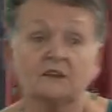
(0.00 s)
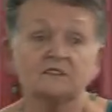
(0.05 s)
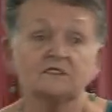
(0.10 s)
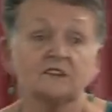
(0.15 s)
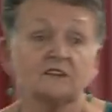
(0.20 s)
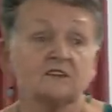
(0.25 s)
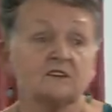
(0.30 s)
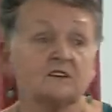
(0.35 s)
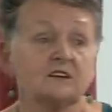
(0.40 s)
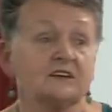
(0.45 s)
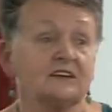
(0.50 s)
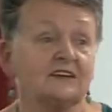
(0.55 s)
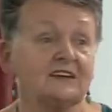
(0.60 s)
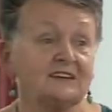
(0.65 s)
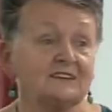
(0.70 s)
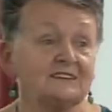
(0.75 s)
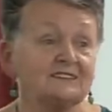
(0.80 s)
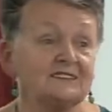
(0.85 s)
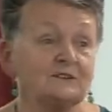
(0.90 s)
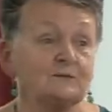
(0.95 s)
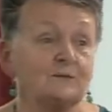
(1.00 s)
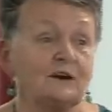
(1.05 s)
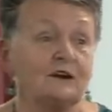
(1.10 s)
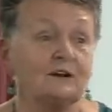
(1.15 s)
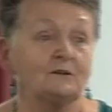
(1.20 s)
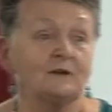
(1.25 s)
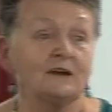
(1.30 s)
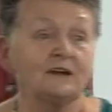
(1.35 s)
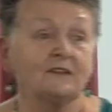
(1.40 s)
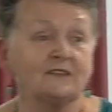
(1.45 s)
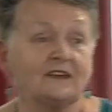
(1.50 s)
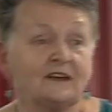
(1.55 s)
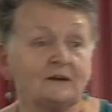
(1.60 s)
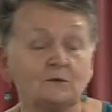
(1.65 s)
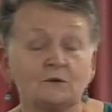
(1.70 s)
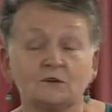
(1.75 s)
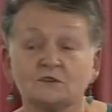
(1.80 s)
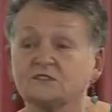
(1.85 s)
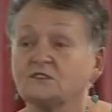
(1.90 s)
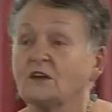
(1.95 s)
So the easy way around
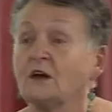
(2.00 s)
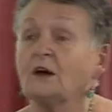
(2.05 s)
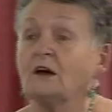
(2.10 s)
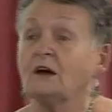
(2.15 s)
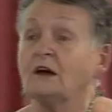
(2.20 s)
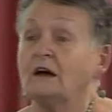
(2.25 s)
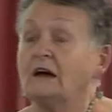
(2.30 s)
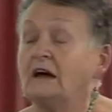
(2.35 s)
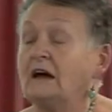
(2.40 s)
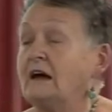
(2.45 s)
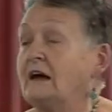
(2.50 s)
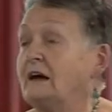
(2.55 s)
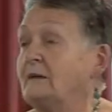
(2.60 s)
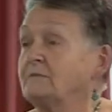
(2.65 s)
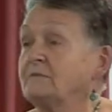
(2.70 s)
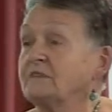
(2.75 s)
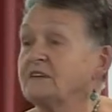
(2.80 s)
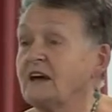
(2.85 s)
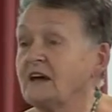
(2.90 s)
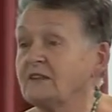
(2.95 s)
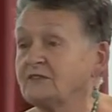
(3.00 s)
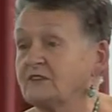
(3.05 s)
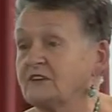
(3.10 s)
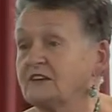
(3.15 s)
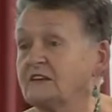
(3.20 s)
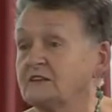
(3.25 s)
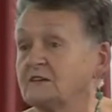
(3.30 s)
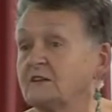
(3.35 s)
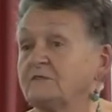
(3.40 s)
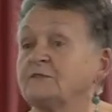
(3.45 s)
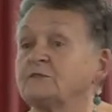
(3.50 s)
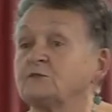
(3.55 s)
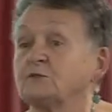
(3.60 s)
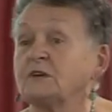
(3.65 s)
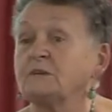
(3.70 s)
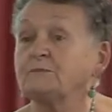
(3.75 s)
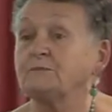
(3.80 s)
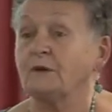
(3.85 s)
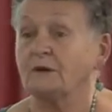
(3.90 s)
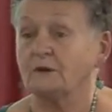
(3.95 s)
that was um, cut the end off a
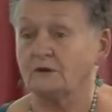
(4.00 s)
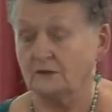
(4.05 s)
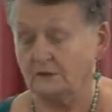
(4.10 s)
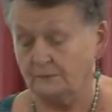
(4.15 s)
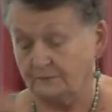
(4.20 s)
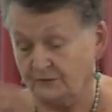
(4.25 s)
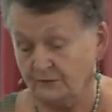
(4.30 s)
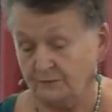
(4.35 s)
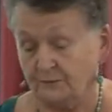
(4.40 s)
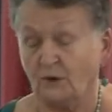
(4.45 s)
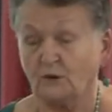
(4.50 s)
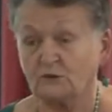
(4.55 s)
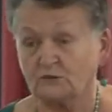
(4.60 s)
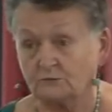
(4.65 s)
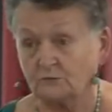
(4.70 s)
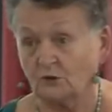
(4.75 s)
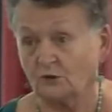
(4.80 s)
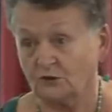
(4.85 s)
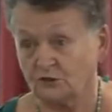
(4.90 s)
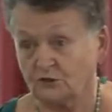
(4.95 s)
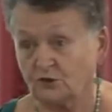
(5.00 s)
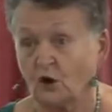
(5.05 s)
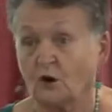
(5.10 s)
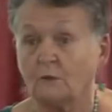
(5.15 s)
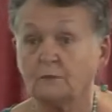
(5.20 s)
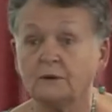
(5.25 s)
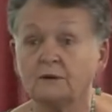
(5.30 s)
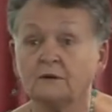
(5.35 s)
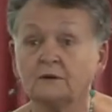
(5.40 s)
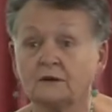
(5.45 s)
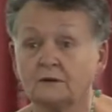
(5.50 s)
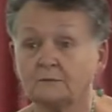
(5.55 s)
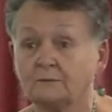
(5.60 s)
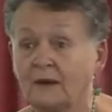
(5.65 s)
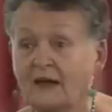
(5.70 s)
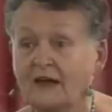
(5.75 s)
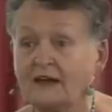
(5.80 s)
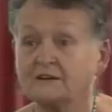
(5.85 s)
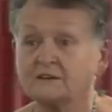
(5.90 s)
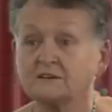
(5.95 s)
drink bottle, the bottom, not the top,
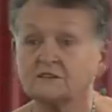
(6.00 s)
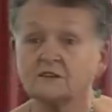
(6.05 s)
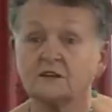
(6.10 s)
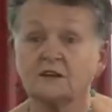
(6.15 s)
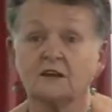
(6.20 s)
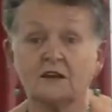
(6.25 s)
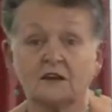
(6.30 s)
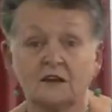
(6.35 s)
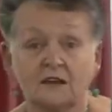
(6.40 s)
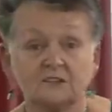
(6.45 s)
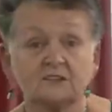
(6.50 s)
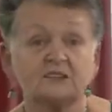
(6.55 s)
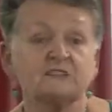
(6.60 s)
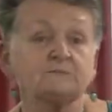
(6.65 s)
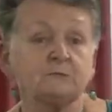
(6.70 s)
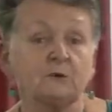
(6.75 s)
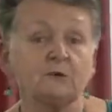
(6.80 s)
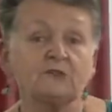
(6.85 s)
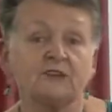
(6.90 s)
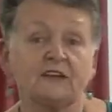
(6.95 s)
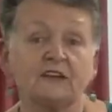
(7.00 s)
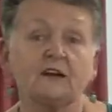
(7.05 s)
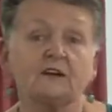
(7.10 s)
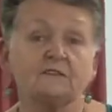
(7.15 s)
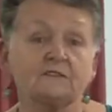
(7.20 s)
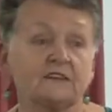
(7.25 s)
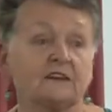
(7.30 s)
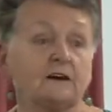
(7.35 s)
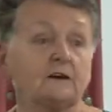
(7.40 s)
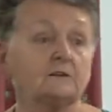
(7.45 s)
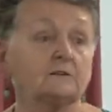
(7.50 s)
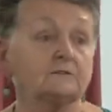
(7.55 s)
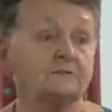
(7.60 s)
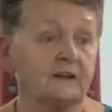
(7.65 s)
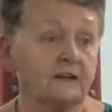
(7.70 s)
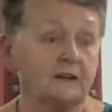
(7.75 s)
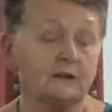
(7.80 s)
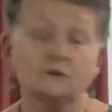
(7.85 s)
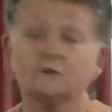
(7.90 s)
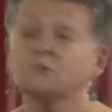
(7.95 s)
and pad it. And just put that over the
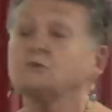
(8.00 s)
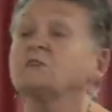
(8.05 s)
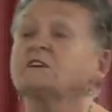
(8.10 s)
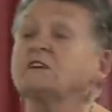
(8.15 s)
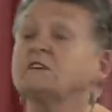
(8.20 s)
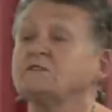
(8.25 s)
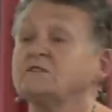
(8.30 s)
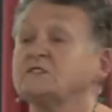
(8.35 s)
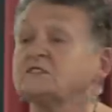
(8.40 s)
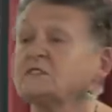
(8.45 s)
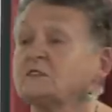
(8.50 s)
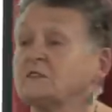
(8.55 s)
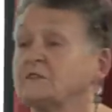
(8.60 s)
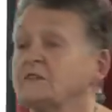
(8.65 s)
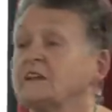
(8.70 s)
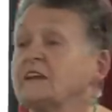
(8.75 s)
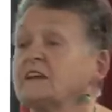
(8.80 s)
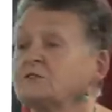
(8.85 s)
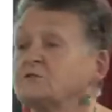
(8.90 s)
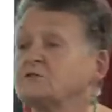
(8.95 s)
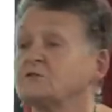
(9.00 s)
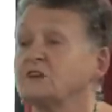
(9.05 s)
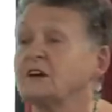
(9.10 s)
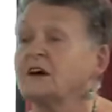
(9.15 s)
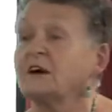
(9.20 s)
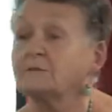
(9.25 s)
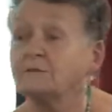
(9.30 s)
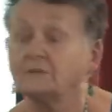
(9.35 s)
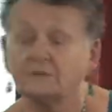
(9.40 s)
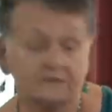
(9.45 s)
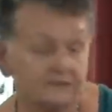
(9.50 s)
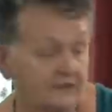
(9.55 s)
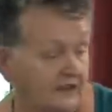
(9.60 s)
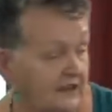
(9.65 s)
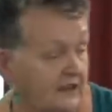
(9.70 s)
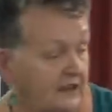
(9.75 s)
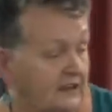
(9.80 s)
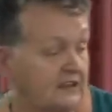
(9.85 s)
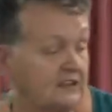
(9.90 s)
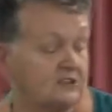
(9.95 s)
old fella, and you'll give yourself an extra couple of
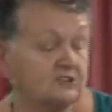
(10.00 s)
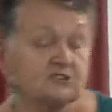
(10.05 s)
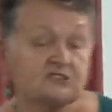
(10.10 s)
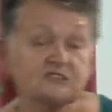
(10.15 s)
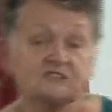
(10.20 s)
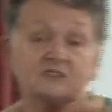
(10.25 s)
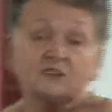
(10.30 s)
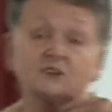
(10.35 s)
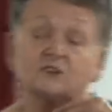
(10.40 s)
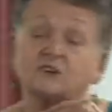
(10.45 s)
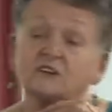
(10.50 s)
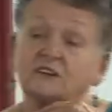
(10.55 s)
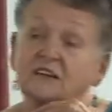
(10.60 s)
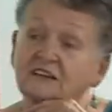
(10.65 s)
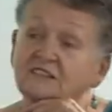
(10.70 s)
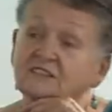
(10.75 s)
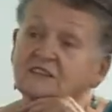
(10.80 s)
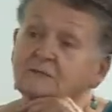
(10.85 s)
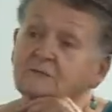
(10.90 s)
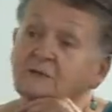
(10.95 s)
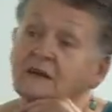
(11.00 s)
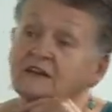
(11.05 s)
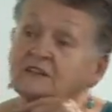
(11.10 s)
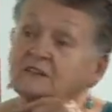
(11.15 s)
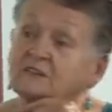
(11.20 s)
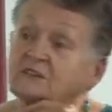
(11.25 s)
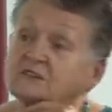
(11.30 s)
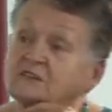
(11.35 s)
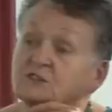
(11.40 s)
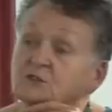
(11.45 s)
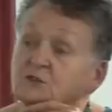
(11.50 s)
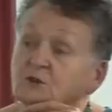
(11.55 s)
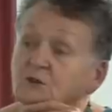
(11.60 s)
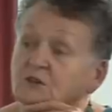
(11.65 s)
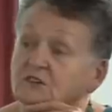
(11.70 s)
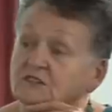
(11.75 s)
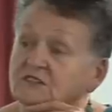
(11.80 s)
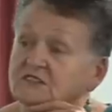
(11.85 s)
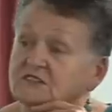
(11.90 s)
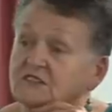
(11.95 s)
inches so you can actually make the
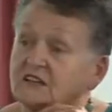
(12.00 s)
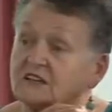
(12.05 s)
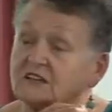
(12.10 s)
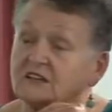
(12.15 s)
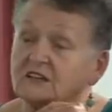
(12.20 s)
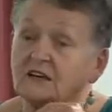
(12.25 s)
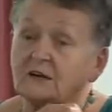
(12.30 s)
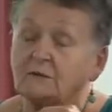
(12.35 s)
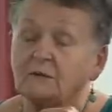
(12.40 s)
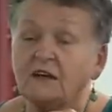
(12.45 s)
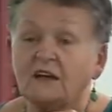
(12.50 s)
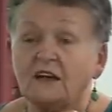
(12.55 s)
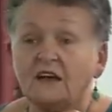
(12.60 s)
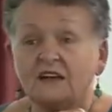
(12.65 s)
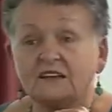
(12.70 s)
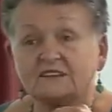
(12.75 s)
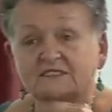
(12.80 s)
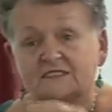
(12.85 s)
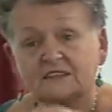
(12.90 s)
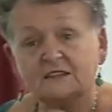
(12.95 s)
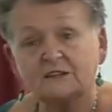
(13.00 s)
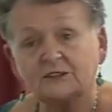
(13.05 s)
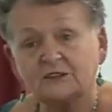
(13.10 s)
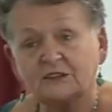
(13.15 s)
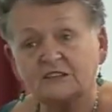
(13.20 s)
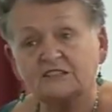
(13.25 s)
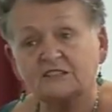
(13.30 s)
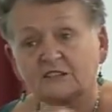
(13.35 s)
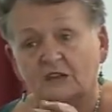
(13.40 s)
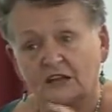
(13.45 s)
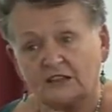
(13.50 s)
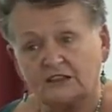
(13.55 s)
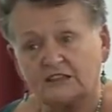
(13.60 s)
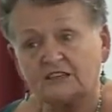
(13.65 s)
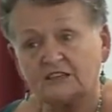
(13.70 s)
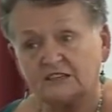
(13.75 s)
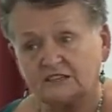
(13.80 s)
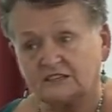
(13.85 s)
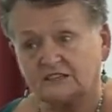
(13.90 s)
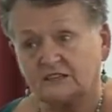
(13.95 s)
toilet standing up. It's little things like
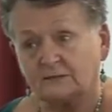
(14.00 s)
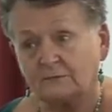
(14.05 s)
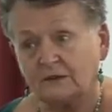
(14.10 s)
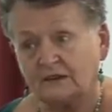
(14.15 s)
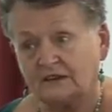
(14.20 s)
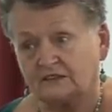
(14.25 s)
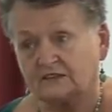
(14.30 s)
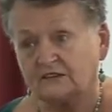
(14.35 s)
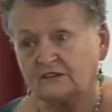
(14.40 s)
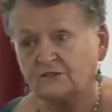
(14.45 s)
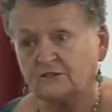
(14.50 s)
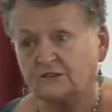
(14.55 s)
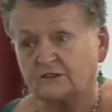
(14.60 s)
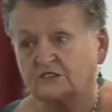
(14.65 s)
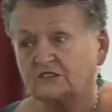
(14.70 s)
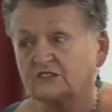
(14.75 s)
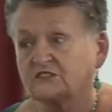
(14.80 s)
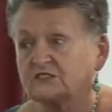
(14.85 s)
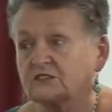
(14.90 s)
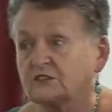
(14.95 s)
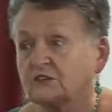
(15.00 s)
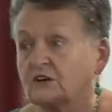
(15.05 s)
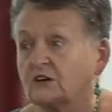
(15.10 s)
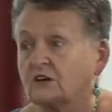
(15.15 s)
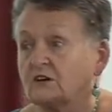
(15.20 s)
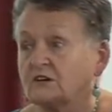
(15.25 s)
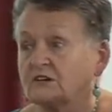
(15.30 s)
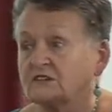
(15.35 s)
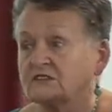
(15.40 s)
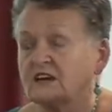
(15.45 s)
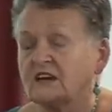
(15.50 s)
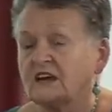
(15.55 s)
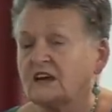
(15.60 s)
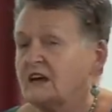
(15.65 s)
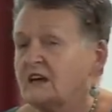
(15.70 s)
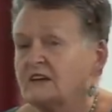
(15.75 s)
this that make a difference to guys.